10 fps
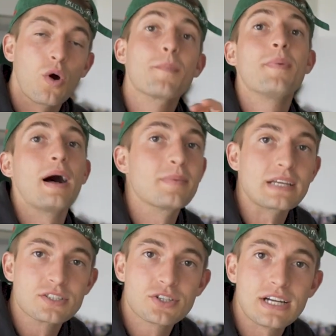or
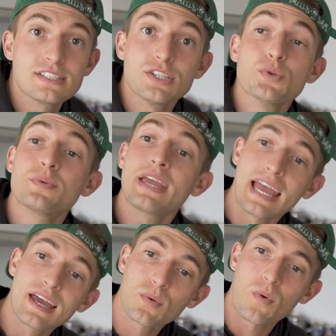public transit. You
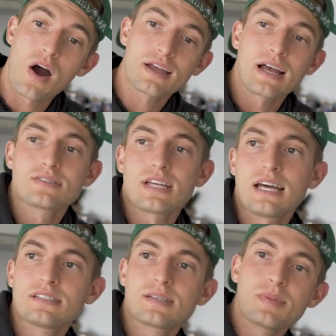can walk
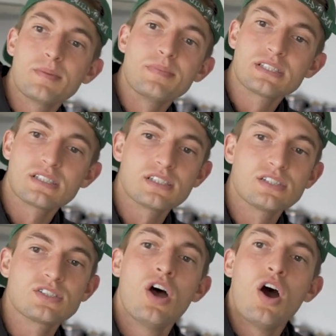outside and some of the
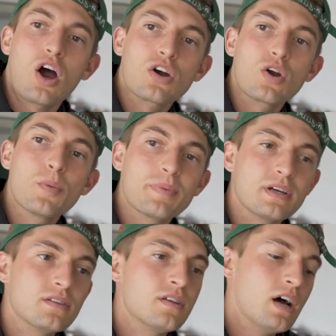businesses are
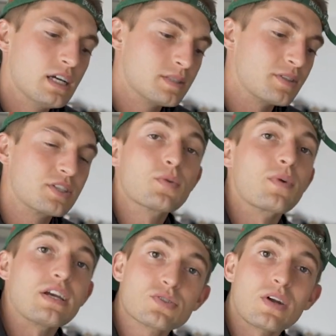open, especially
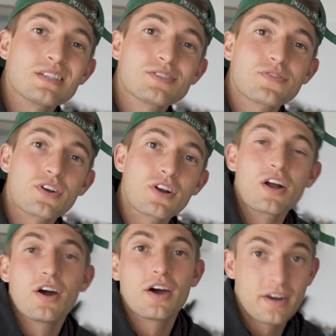restaurants
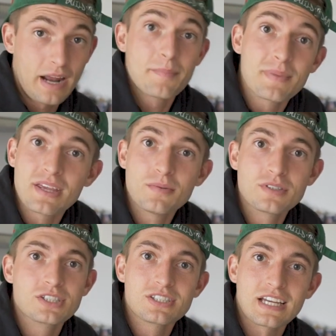for Rappi,
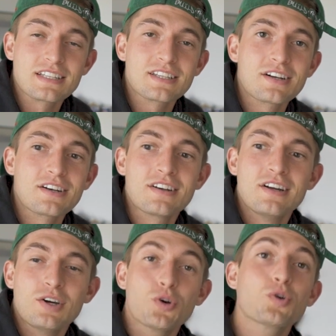which is like their
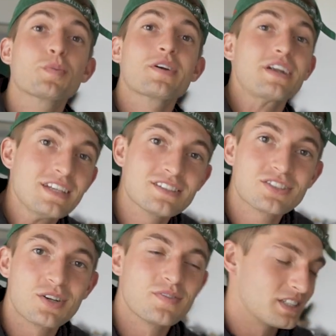Uber Eats
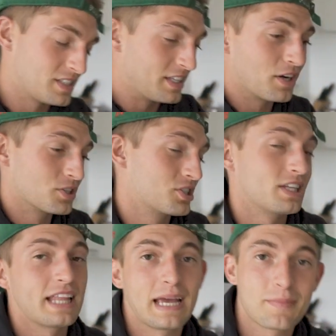service. They're
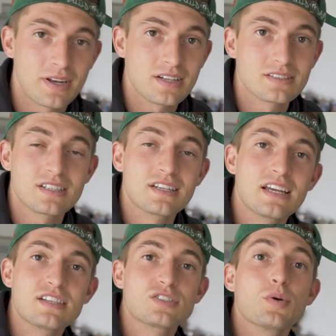slammed on
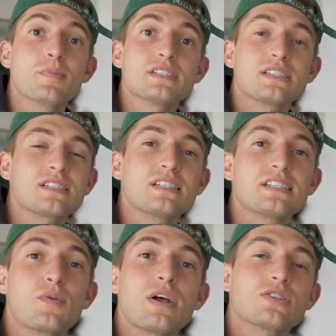Sunday, so businesses
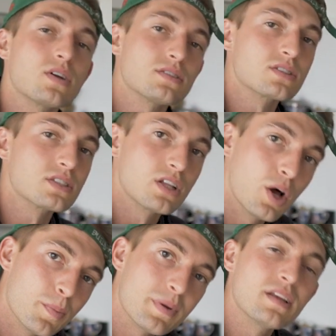and restaurants are still
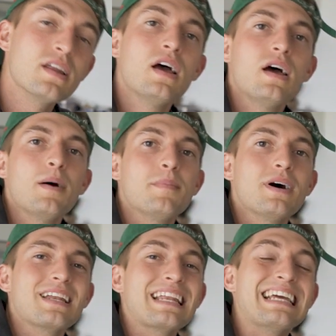open,
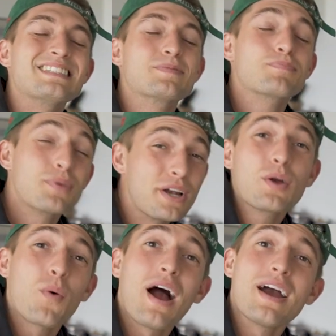but it's pretty
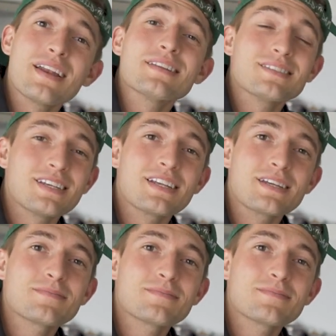quiet in the city.